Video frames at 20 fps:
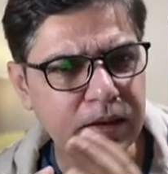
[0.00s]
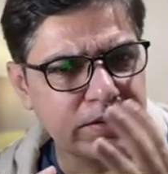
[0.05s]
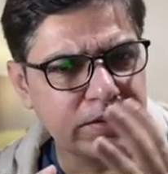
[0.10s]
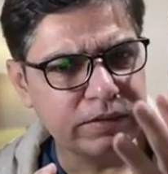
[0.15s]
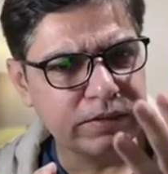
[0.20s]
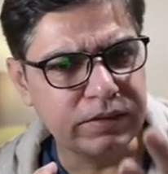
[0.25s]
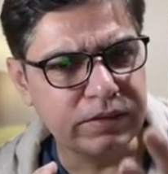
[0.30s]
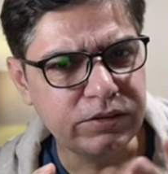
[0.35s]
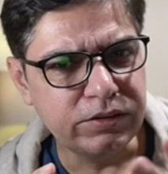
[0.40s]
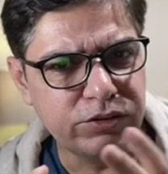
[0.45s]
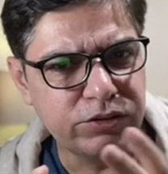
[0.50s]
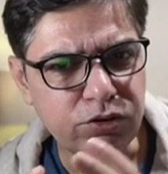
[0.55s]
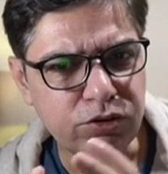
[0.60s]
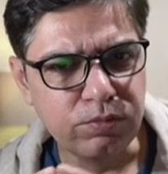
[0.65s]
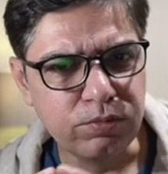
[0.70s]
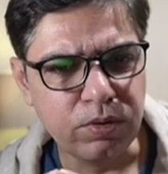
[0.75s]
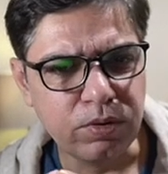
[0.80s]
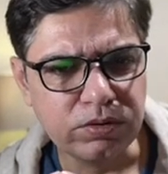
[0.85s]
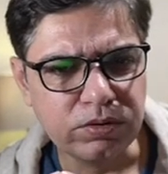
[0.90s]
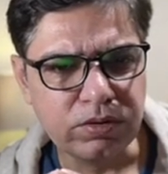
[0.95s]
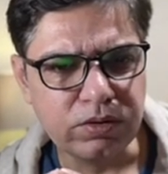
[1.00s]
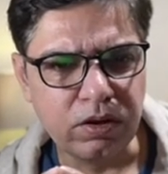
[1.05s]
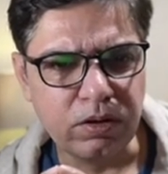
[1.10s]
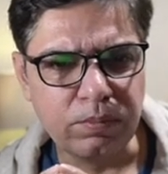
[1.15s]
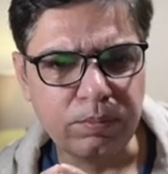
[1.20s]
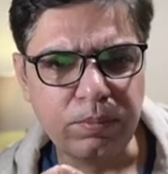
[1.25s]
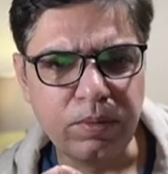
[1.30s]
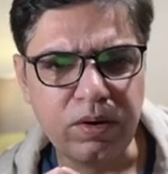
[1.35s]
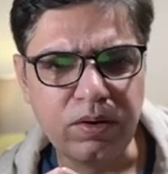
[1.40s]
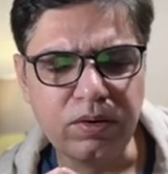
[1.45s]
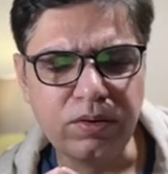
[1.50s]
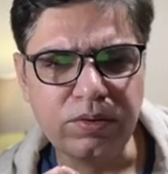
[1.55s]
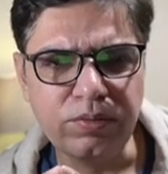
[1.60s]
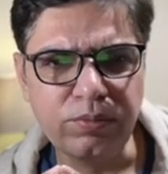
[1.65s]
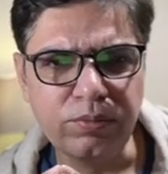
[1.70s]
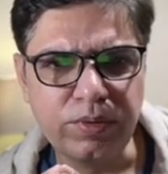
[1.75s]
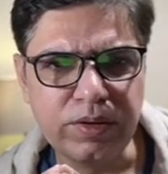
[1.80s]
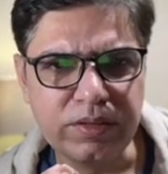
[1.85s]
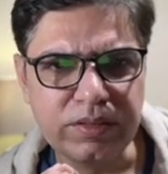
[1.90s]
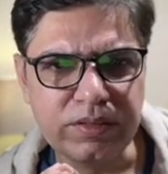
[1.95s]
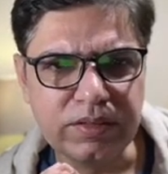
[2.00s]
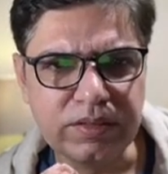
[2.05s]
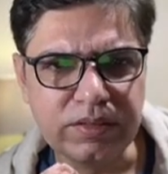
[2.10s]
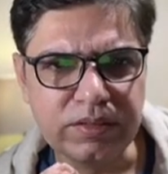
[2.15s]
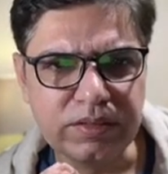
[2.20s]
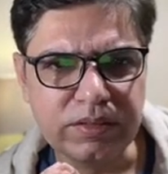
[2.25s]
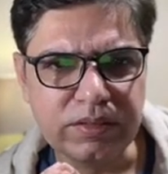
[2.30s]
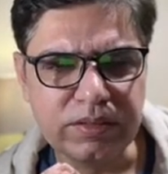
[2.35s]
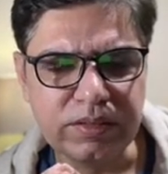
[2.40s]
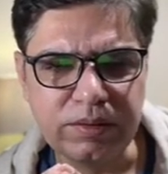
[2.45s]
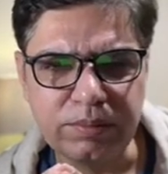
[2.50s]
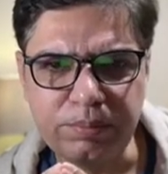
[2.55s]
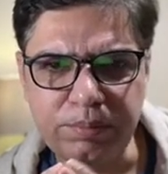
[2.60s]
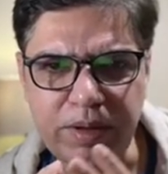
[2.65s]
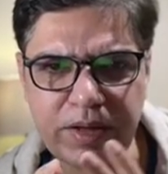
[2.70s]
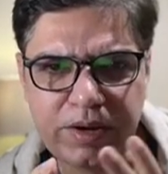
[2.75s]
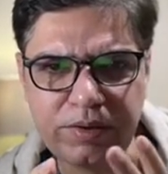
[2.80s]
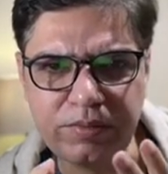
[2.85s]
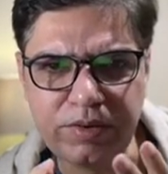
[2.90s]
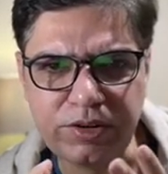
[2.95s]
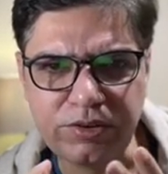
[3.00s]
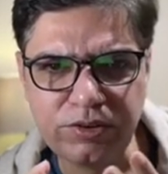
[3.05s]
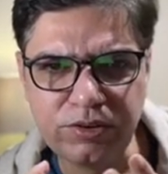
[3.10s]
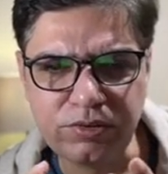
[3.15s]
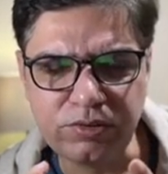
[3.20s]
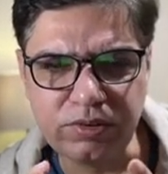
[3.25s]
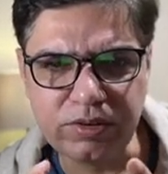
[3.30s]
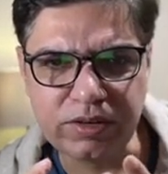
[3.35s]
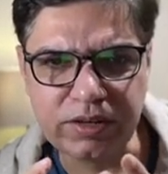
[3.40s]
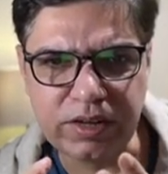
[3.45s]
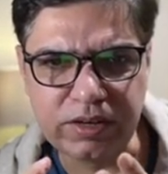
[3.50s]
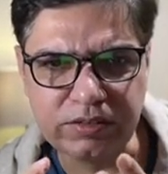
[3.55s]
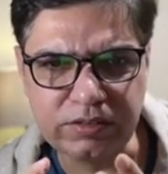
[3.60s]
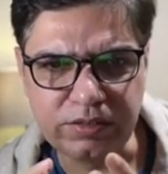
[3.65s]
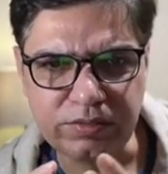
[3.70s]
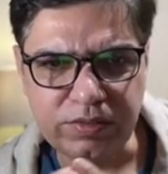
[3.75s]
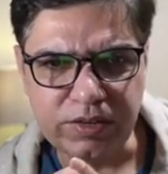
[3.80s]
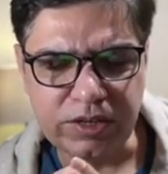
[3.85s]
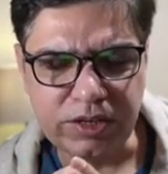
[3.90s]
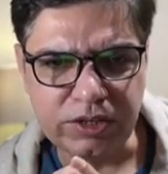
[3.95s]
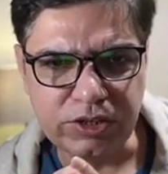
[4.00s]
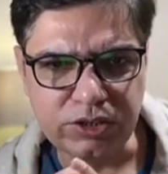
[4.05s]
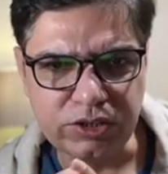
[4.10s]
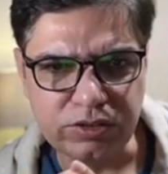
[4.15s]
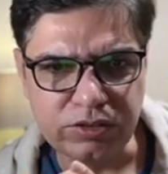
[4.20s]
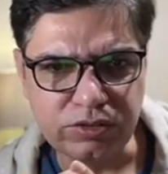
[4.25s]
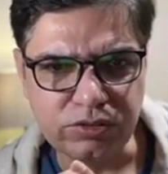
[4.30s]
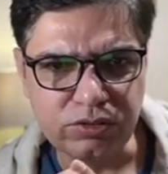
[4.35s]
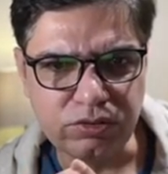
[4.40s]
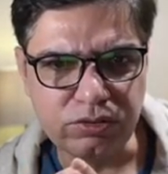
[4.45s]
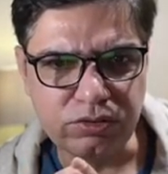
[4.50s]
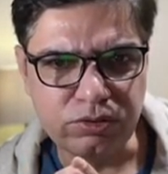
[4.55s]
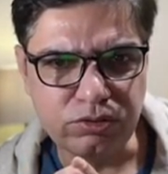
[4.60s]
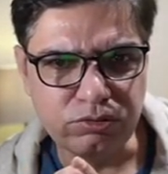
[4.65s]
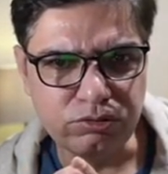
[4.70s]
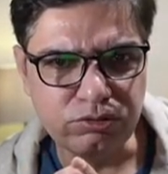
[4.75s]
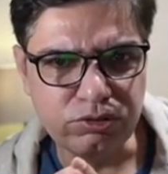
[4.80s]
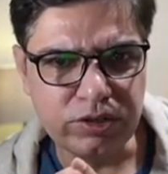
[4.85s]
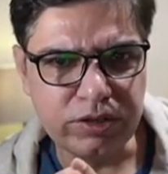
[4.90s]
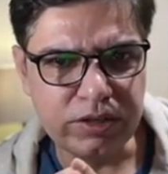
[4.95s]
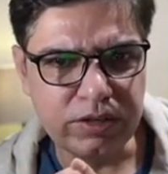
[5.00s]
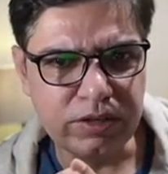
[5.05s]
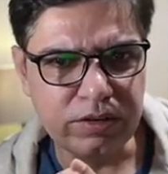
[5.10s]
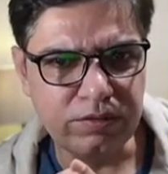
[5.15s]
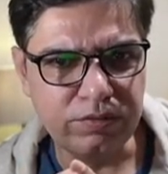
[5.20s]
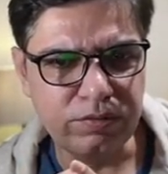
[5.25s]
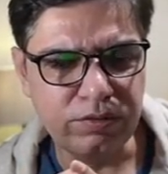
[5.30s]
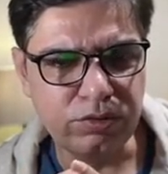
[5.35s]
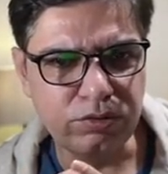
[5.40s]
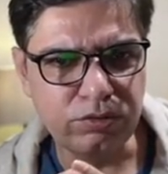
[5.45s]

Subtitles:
these newborns are born with the periventricular calcification. So usually if you